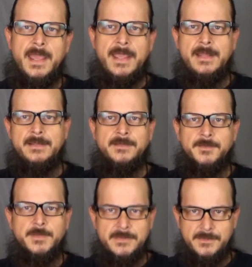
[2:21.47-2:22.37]
And in
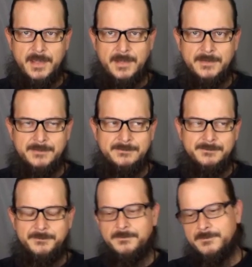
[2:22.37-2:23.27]
Louisiana,
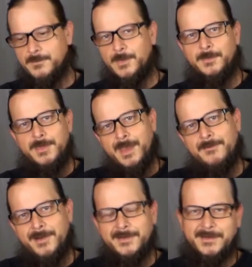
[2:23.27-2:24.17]
well, you have
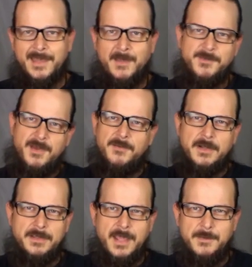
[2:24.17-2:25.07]
hunting camps. You have
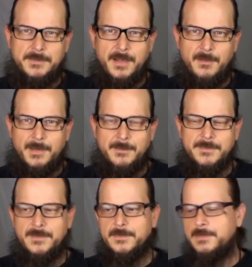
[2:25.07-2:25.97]
hunting camps in Alabama,
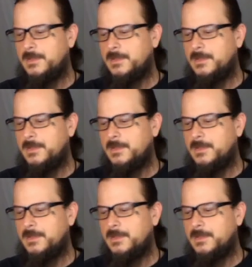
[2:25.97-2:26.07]
too.